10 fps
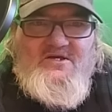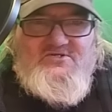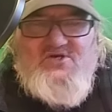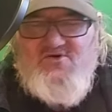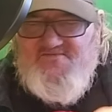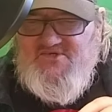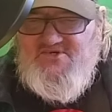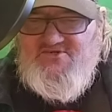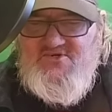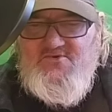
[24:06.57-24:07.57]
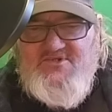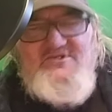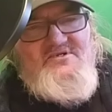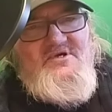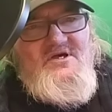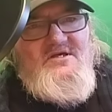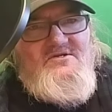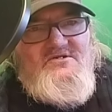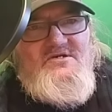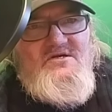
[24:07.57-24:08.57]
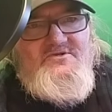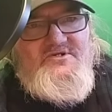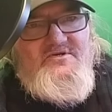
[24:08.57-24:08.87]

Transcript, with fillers: So if you do what this guy is telling you,